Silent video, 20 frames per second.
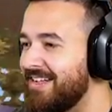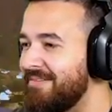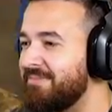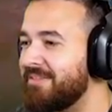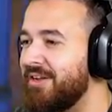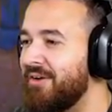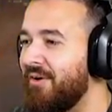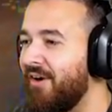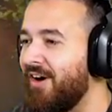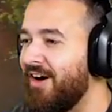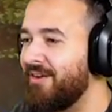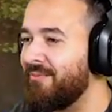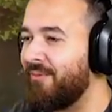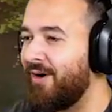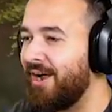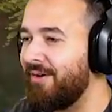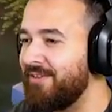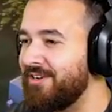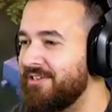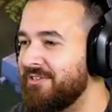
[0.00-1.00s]
seems so odd.
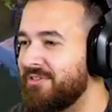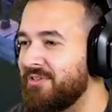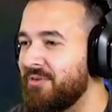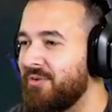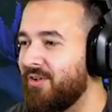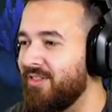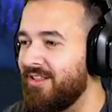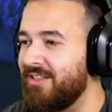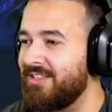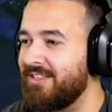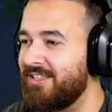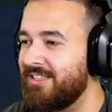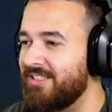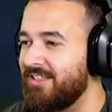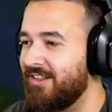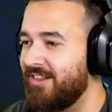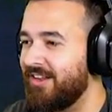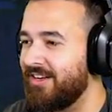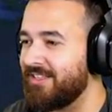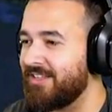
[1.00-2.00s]
Why would you do all this and just
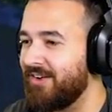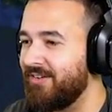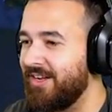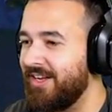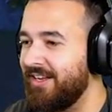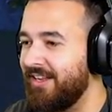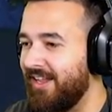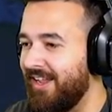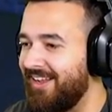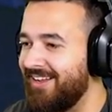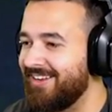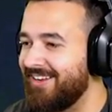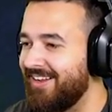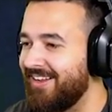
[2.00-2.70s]
not let us go in there?